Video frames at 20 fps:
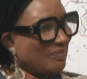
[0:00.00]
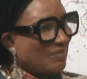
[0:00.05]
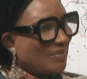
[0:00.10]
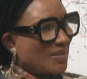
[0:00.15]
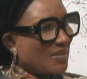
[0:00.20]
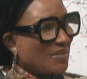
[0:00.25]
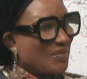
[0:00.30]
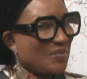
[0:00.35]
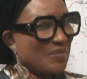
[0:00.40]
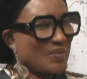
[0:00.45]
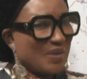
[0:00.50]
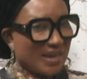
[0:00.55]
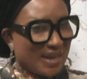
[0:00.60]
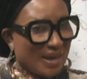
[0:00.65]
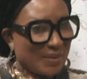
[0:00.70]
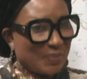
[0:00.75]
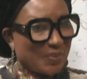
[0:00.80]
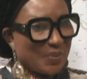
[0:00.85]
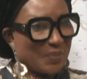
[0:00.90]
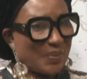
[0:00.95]
We are
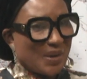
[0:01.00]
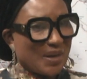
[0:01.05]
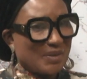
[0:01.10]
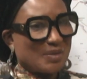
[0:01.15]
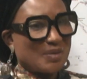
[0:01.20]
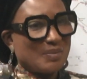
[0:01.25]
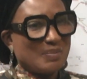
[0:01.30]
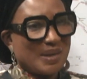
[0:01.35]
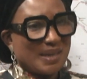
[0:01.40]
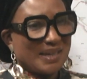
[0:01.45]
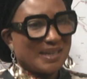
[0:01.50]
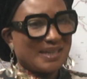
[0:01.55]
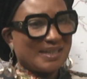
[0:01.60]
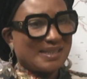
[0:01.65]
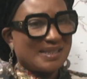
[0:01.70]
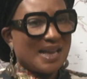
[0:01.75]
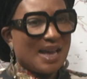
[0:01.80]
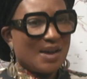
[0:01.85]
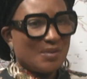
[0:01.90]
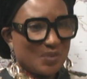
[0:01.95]
prepared to make it,
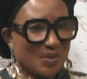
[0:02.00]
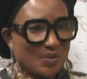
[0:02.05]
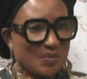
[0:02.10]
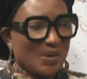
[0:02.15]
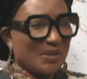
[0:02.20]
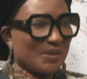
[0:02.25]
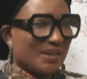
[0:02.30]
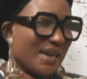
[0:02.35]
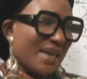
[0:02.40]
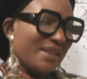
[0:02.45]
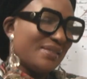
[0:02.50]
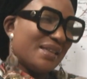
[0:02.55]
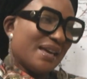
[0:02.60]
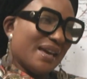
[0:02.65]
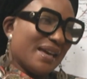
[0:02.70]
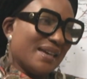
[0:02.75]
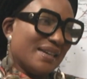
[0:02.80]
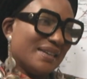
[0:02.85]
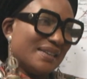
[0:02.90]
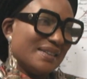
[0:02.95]
and we will get
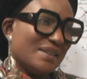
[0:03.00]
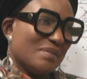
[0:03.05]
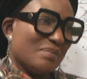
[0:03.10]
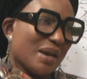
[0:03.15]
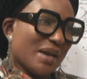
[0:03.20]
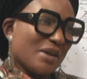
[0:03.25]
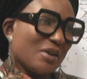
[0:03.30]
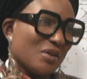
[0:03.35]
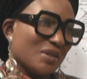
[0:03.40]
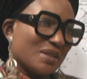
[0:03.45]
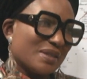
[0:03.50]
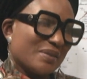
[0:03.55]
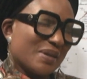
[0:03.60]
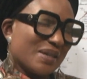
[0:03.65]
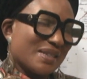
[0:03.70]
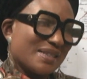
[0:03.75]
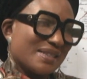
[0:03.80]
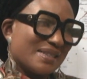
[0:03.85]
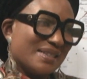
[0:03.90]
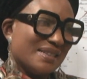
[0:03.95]
there by God's
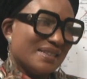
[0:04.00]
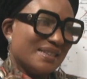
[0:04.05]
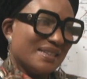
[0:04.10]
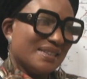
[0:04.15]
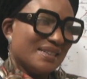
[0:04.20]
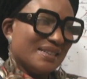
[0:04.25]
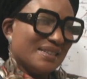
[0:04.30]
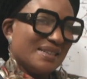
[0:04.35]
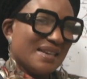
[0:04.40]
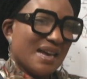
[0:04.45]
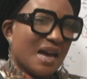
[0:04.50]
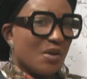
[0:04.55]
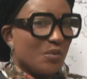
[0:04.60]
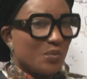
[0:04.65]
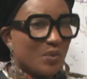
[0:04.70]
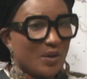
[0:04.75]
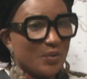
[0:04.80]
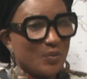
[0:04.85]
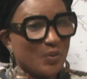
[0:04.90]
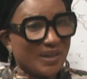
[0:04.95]
grace. And
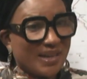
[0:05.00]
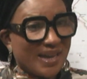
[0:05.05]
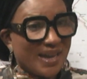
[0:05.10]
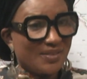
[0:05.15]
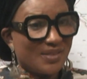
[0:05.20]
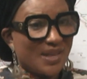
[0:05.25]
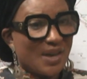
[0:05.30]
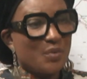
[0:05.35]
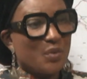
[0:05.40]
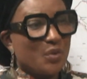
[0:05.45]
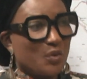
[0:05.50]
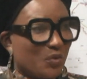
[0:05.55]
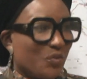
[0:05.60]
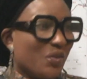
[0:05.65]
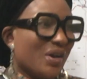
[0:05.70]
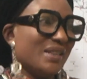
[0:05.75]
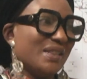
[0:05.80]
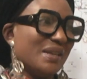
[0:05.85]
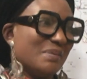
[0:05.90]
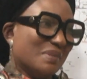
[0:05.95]
when we get there, we will
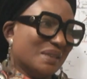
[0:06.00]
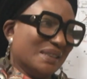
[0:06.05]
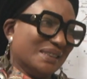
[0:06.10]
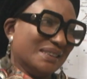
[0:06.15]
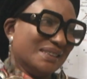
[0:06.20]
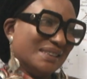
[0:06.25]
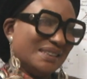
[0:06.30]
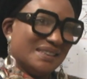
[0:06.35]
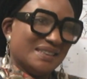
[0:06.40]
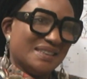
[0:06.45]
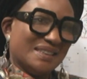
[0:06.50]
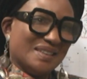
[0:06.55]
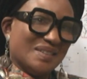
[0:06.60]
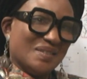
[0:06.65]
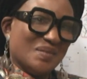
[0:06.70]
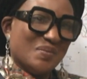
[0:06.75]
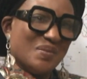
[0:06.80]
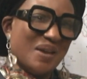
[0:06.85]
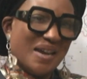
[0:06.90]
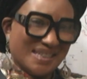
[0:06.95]
find the money.
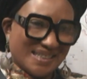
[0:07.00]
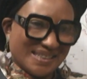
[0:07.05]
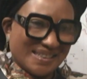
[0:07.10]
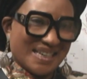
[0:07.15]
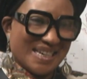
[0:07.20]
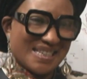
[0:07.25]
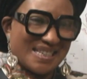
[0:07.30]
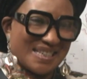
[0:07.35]
By the grace of